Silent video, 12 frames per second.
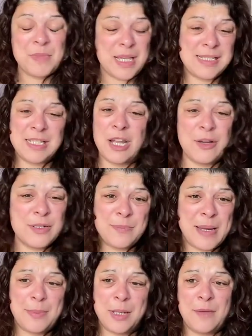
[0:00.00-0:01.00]
there's loads of
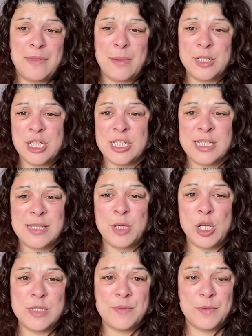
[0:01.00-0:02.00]
people over there, which is just a
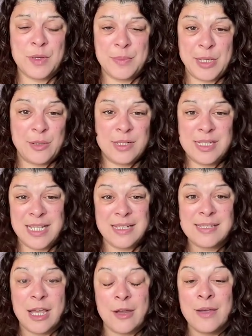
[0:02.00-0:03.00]
beautiful community.
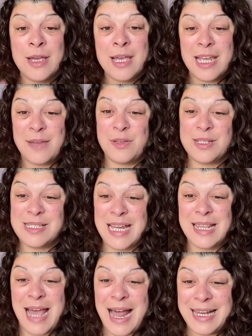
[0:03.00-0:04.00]
So if you
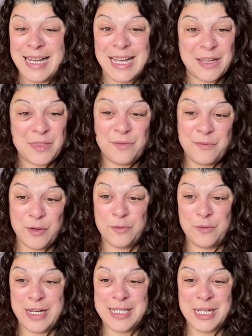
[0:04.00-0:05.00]
see that link, then feel
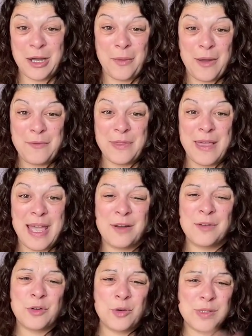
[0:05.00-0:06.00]
free to go over there.
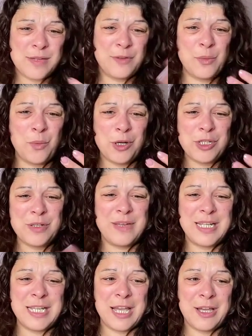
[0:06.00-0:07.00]
And of course, if you watch the
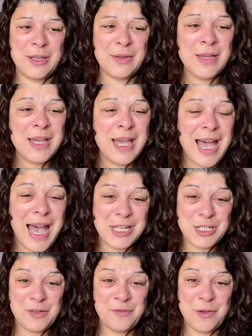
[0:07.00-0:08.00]
video
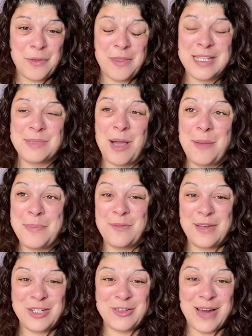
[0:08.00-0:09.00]
and you feel this might be
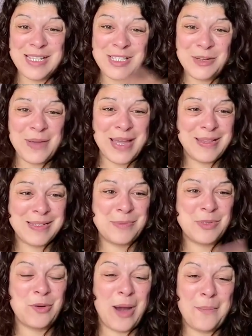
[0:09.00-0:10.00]
of interest, do hit the
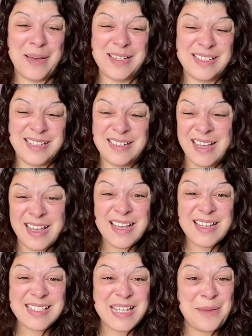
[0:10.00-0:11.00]
subscribe button,
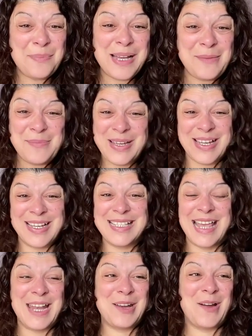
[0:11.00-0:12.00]
simply because
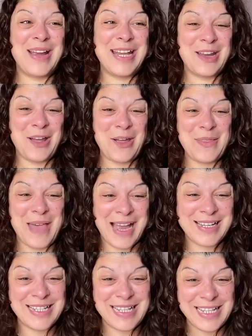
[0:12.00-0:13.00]
then I know that
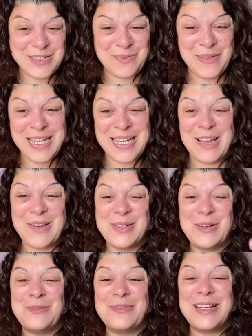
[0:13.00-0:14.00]
actually these videos
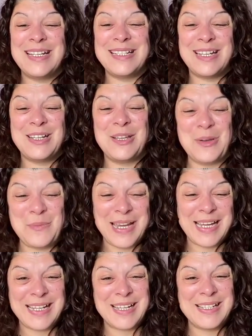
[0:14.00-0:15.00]
are reaching you and we
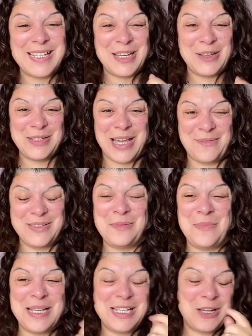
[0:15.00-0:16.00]
can continue to have this
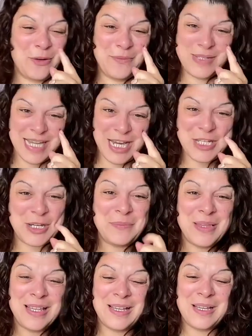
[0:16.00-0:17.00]
amazing conversation.
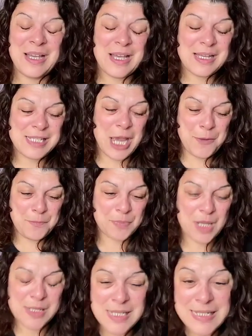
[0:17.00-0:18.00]
So
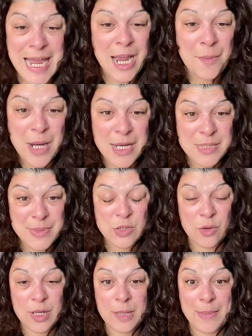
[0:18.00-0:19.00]
today I'm going to be
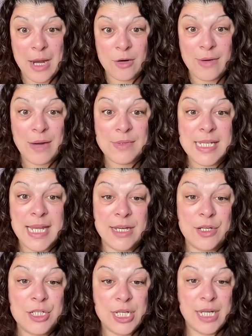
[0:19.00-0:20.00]
talking about grounding
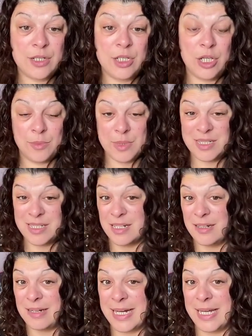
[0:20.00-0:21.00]
energy in human
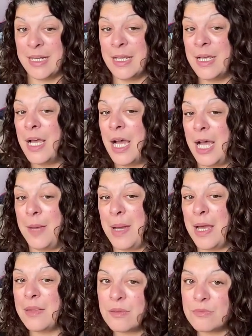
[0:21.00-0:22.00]
design.
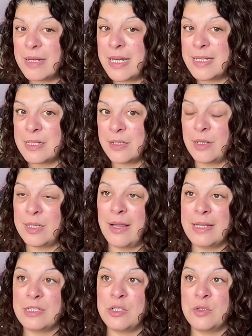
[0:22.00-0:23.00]
And the reason I'd
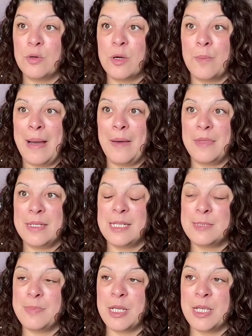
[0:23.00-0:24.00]
like to talk about this
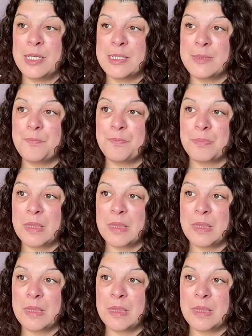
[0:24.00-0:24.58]
is because